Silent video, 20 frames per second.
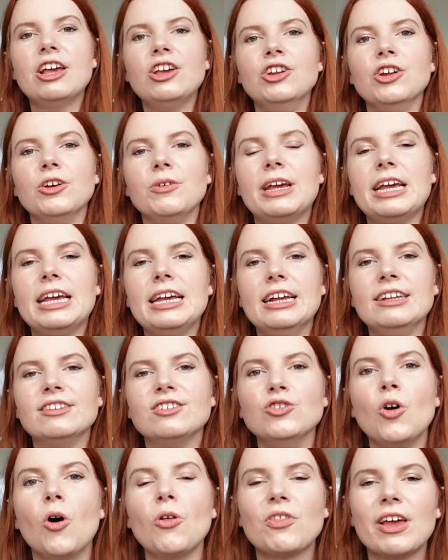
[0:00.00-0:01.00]
It's
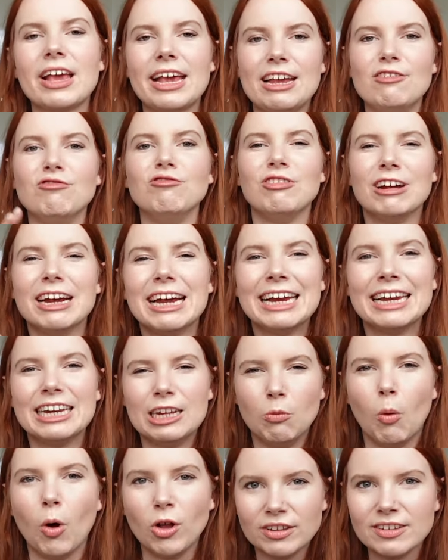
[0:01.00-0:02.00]
not that he
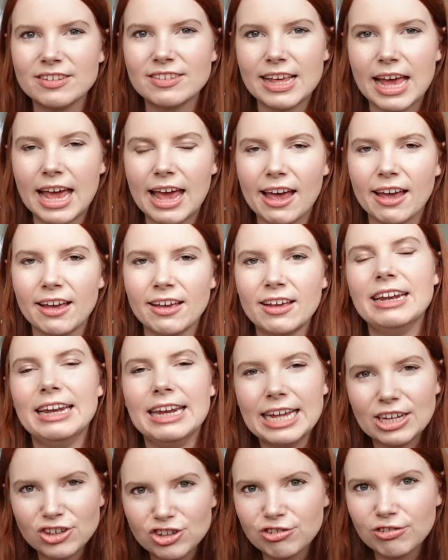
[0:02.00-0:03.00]
really wants it
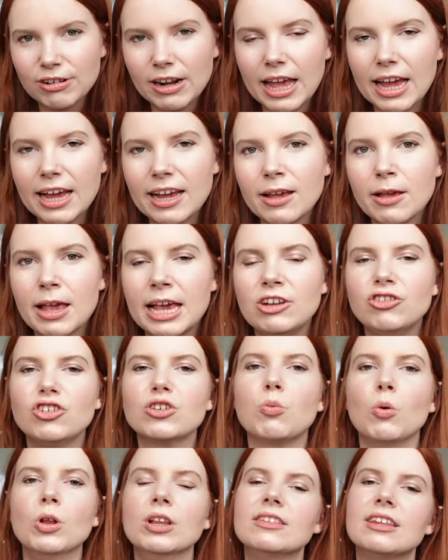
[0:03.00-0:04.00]
literally, he
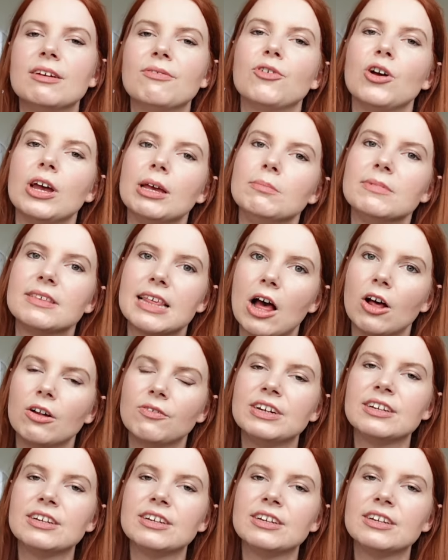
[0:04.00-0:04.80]
just wants it for himself.